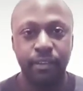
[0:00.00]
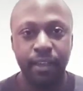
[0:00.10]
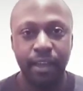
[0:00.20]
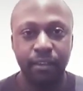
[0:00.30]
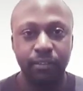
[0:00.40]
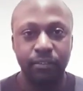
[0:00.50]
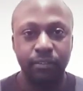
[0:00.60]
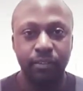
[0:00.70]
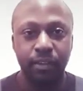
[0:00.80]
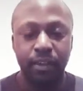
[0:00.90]
Yeah,
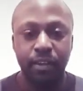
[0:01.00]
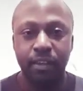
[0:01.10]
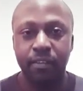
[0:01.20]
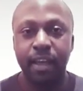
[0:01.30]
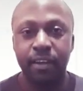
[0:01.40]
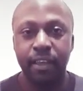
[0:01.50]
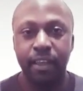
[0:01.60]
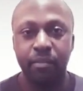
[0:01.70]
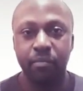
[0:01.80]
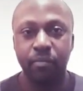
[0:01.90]
the sun
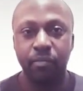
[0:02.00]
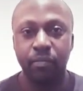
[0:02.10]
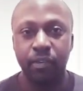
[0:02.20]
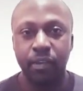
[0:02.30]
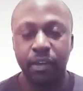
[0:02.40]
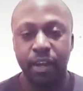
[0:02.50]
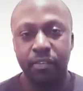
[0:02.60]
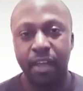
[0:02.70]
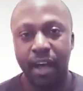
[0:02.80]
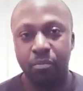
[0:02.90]
came.
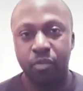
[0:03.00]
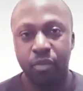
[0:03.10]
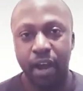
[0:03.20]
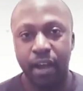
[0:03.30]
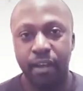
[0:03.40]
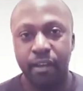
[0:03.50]
That's AMUN RA.